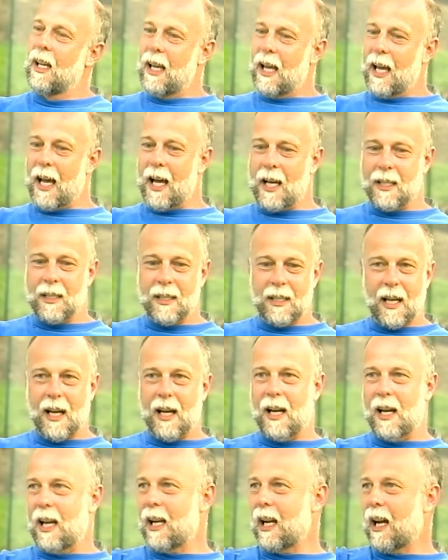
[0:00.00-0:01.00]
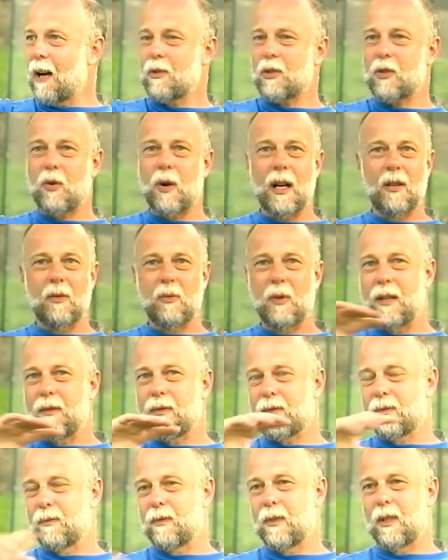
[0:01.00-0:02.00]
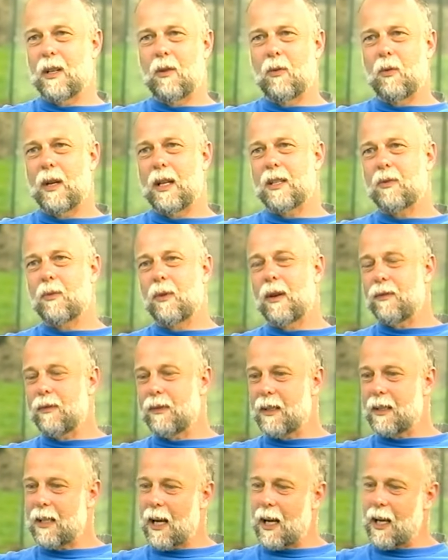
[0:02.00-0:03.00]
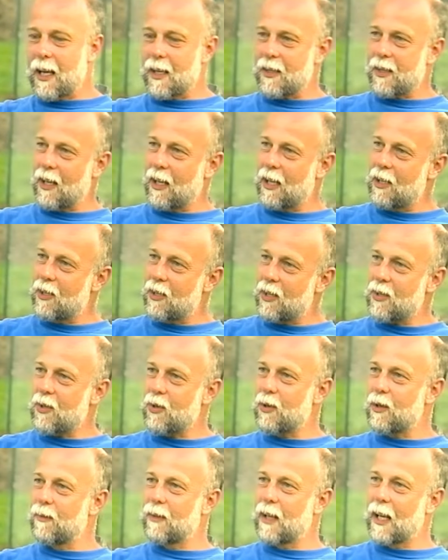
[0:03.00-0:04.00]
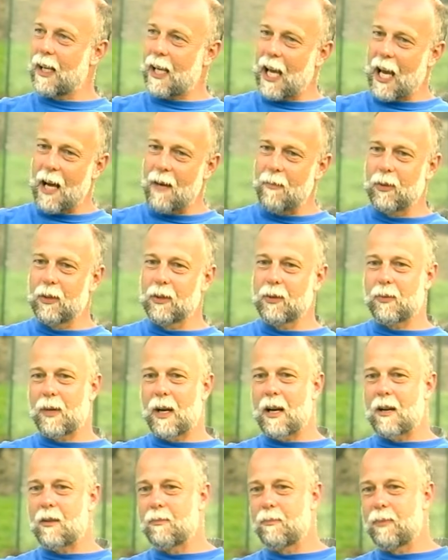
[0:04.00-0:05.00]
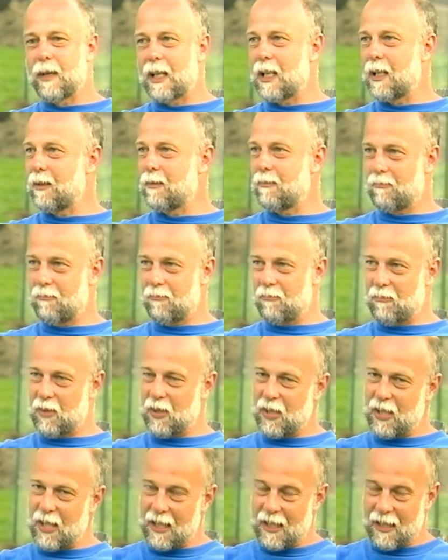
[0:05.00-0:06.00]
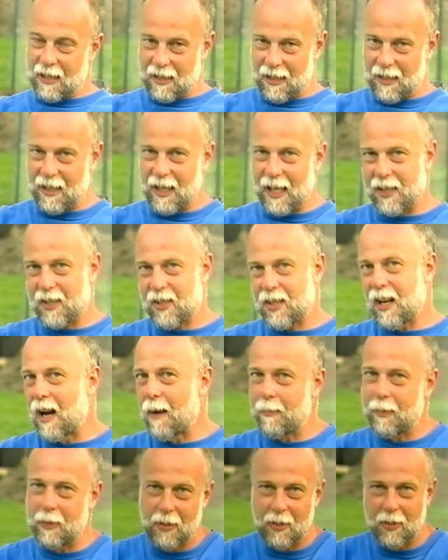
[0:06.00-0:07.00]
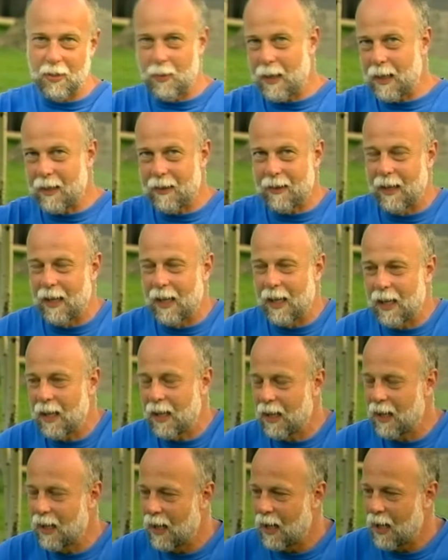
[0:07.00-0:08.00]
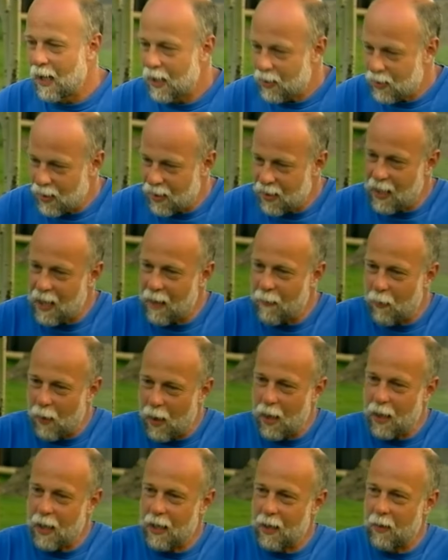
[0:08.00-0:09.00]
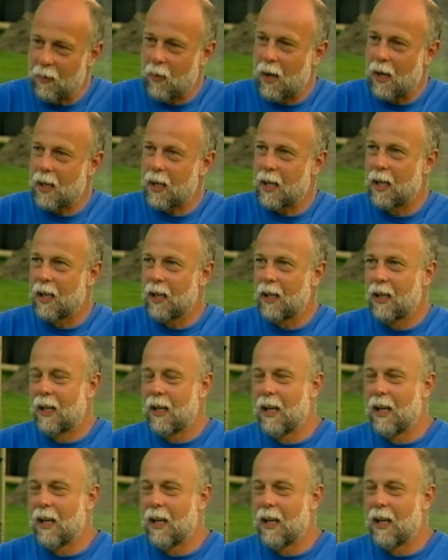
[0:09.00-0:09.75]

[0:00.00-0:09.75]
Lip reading: And I was quite a ways away from the dais, and he just sort of like ambled around, but he didn't like stop and do anything, just kept walking and walking.